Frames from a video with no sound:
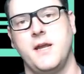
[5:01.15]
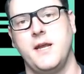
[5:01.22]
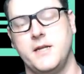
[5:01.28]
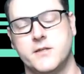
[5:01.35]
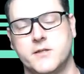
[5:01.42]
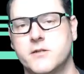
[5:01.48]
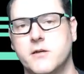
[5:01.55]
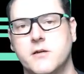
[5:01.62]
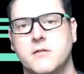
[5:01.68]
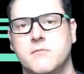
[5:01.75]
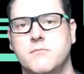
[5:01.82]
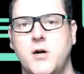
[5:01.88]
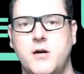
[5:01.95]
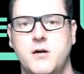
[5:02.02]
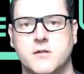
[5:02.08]
in certain
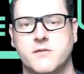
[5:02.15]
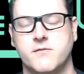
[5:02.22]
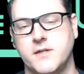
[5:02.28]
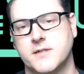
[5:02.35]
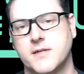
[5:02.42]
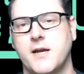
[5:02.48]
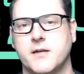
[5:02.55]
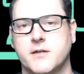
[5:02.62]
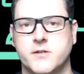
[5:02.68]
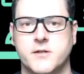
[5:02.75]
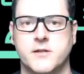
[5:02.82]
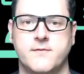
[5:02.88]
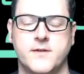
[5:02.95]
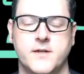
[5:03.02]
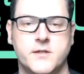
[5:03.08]
parts of the attack
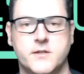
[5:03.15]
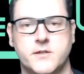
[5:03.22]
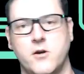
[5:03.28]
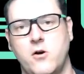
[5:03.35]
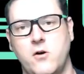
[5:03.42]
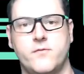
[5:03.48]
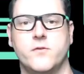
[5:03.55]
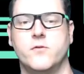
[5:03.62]
surface of an